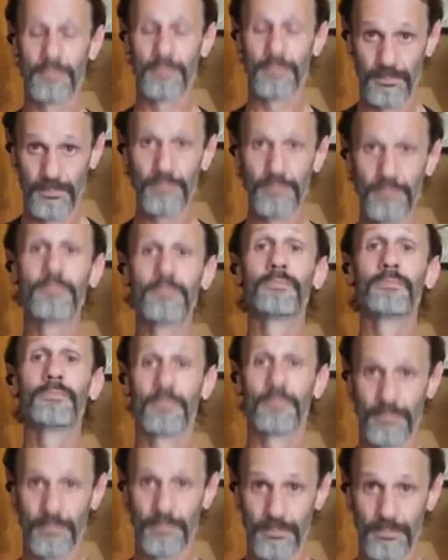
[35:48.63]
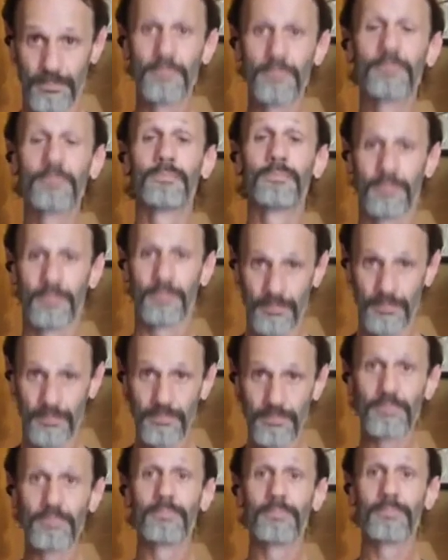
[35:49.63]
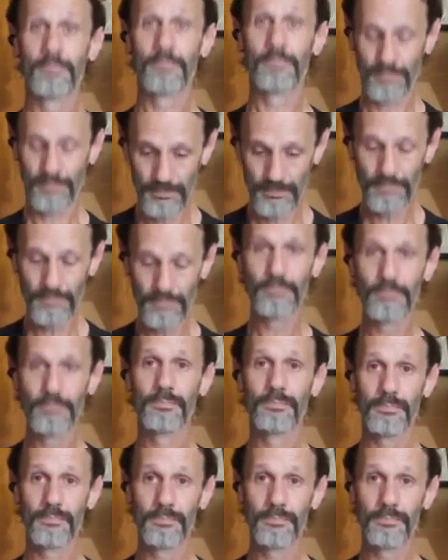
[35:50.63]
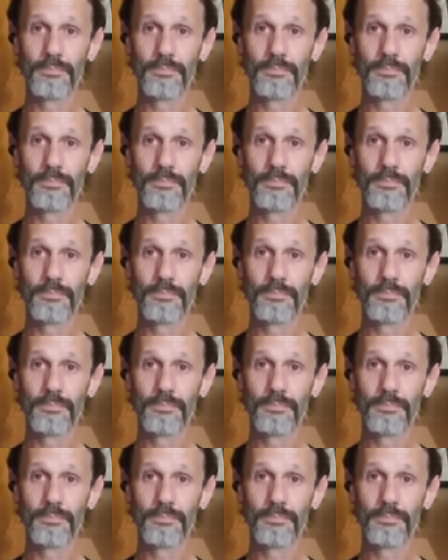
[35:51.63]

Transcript: up there, so to speak, if you will. But I've worked